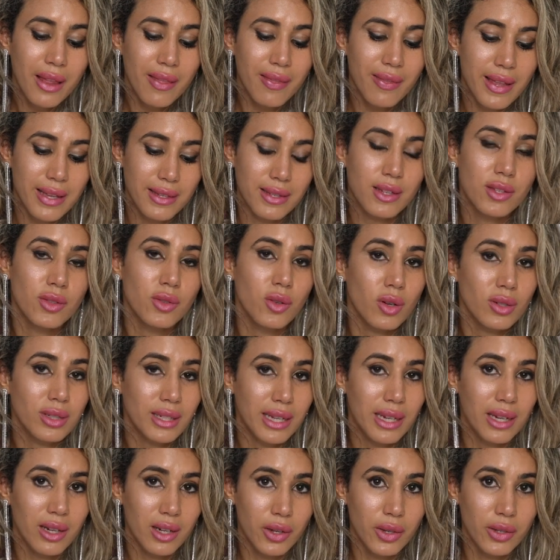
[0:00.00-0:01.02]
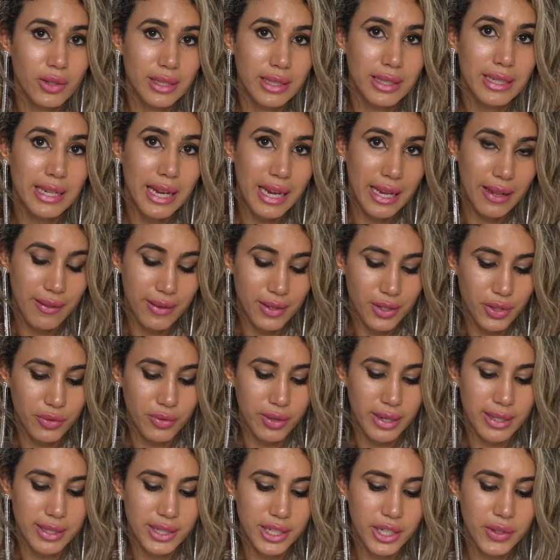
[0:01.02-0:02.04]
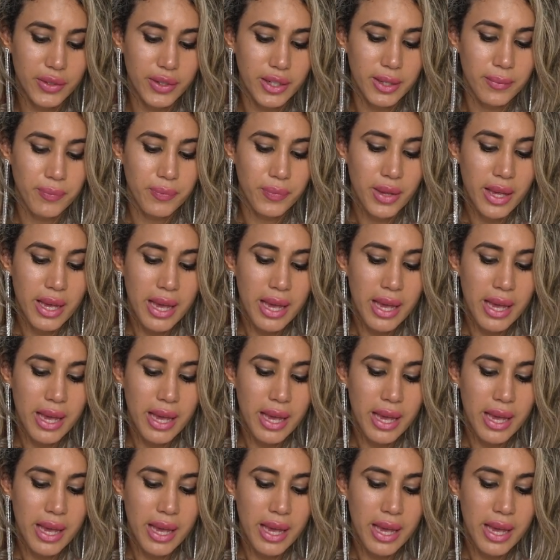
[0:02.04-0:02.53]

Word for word: This is not included in this criteria.